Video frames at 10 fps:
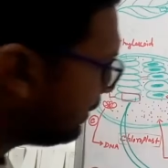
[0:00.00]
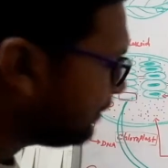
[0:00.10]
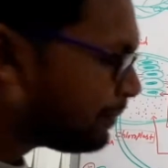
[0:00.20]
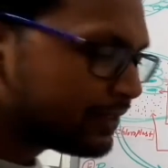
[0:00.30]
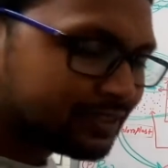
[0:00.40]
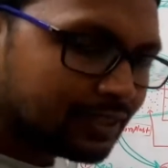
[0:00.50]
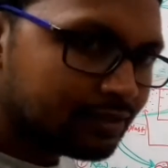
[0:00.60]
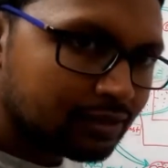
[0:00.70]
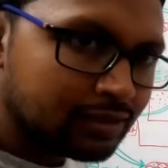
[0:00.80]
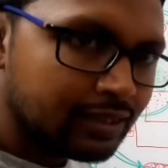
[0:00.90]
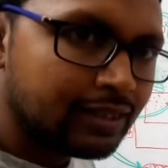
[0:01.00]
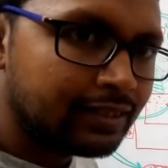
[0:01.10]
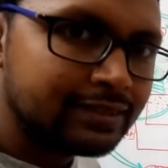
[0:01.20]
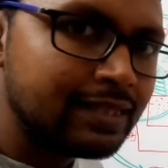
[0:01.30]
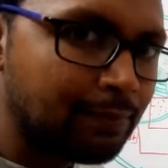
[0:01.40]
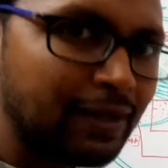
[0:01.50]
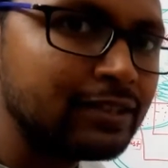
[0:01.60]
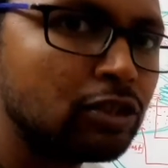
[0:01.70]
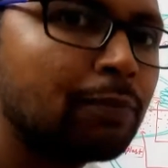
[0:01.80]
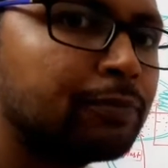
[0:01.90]
50%. It
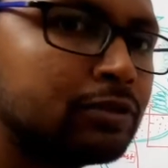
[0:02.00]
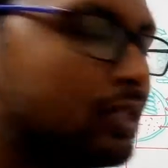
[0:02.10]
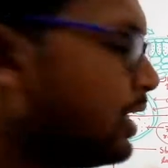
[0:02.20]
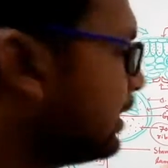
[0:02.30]
depends on